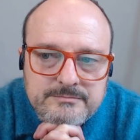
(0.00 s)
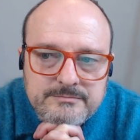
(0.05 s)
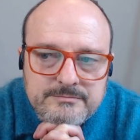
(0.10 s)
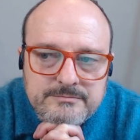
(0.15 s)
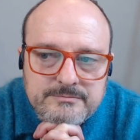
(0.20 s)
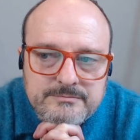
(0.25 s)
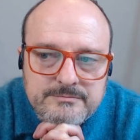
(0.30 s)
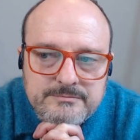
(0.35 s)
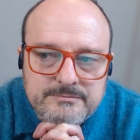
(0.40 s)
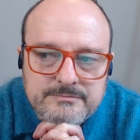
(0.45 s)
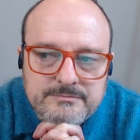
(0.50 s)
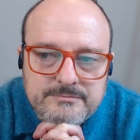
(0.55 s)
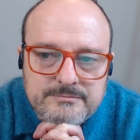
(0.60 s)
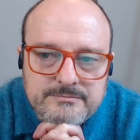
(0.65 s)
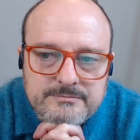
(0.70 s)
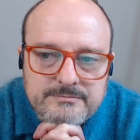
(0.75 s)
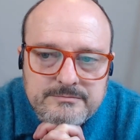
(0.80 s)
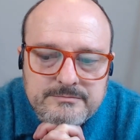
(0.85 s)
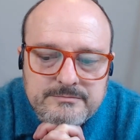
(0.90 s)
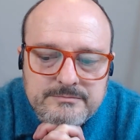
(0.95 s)

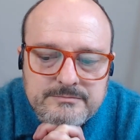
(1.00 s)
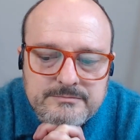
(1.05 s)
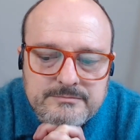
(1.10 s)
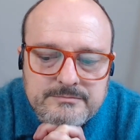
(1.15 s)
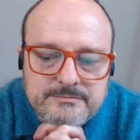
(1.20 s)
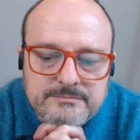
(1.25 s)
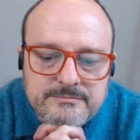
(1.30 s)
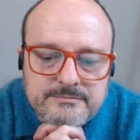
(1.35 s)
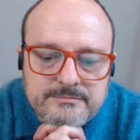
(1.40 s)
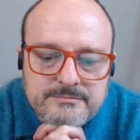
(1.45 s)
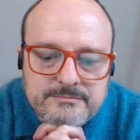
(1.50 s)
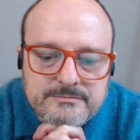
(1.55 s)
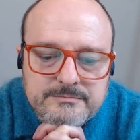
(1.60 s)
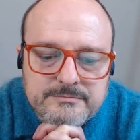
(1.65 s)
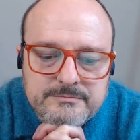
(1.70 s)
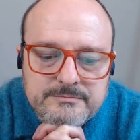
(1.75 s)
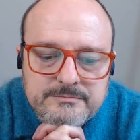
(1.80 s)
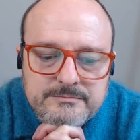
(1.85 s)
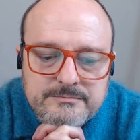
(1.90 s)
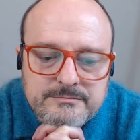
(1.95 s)

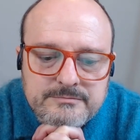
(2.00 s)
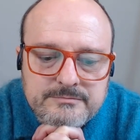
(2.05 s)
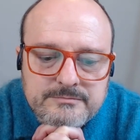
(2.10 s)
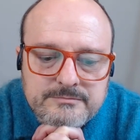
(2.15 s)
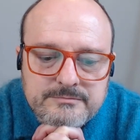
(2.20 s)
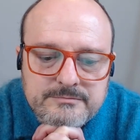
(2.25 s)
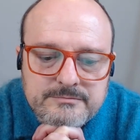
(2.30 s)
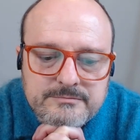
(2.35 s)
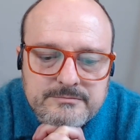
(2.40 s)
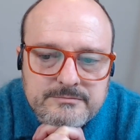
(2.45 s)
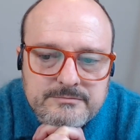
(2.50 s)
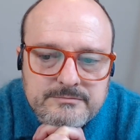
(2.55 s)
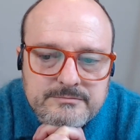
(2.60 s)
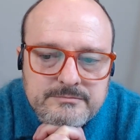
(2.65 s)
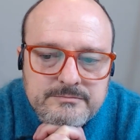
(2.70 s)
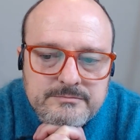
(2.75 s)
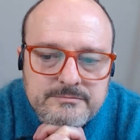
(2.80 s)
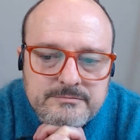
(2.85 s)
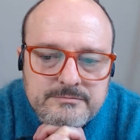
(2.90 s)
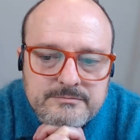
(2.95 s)

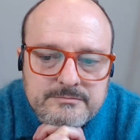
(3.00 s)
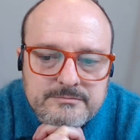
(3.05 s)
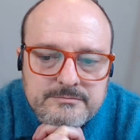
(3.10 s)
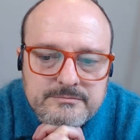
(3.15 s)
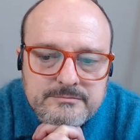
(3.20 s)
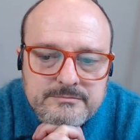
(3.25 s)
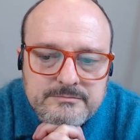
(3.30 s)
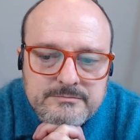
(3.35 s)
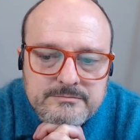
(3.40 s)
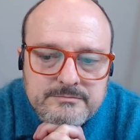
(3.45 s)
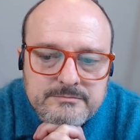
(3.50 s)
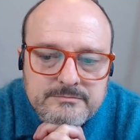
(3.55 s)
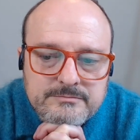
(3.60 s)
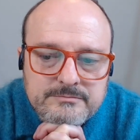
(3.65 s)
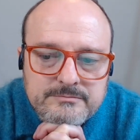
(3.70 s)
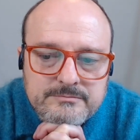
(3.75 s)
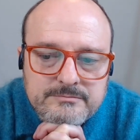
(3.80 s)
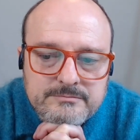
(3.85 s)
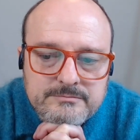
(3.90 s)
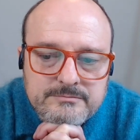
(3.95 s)

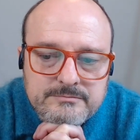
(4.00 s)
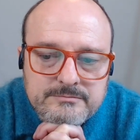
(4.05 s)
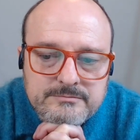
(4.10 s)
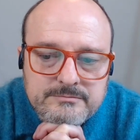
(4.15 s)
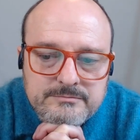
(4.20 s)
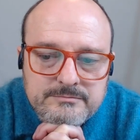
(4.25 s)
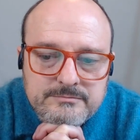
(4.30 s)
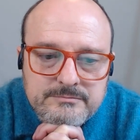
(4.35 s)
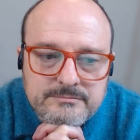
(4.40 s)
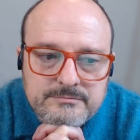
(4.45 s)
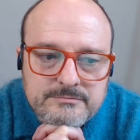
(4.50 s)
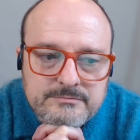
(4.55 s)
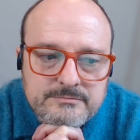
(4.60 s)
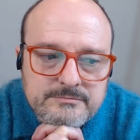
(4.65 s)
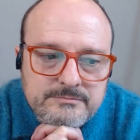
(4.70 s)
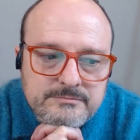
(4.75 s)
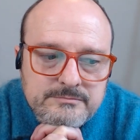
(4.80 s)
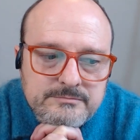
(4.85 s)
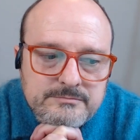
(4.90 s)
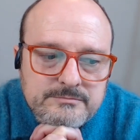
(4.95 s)

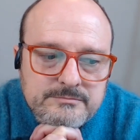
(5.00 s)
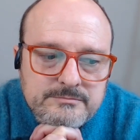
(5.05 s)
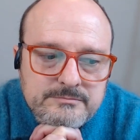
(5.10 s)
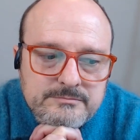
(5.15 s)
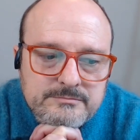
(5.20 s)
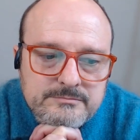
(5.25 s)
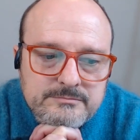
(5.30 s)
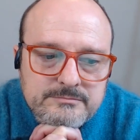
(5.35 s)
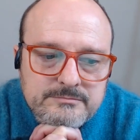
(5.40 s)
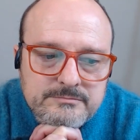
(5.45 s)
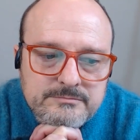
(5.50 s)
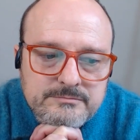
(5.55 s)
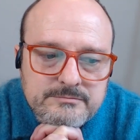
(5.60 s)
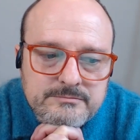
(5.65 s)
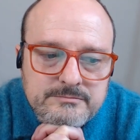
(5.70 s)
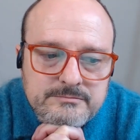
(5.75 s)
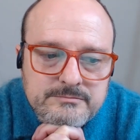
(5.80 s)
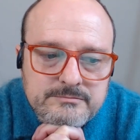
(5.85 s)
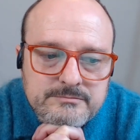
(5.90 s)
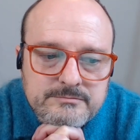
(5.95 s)

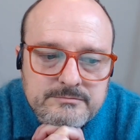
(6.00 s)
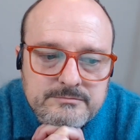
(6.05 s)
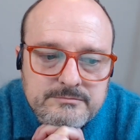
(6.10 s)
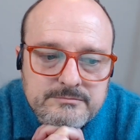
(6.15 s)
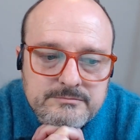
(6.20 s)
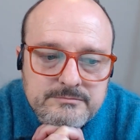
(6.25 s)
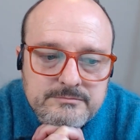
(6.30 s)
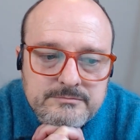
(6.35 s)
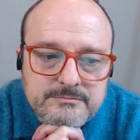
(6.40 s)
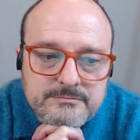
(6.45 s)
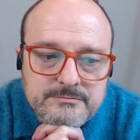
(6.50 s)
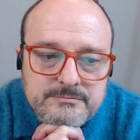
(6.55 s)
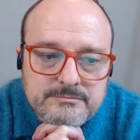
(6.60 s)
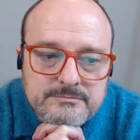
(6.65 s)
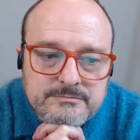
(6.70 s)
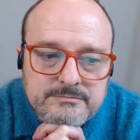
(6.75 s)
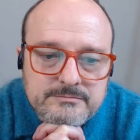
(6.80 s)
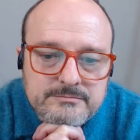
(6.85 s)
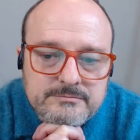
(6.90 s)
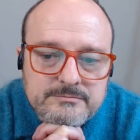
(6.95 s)

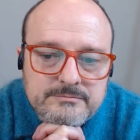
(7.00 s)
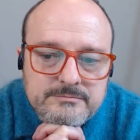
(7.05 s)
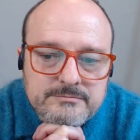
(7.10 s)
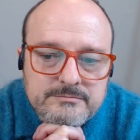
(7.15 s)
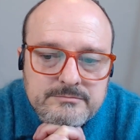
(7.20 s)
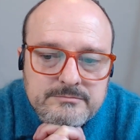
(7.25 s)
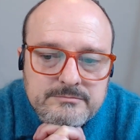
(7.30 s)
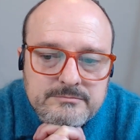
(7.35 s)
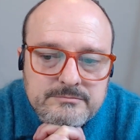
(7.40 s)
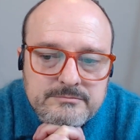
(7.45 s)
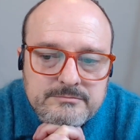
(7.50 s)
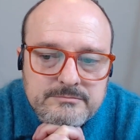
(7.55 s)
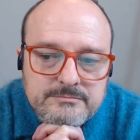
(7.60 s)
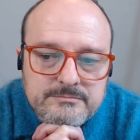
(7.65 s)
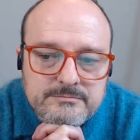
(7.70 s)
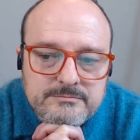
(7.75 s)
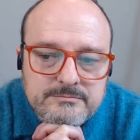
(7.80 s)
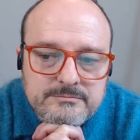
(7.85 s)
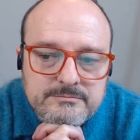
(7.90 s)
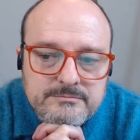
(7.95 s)
(silent)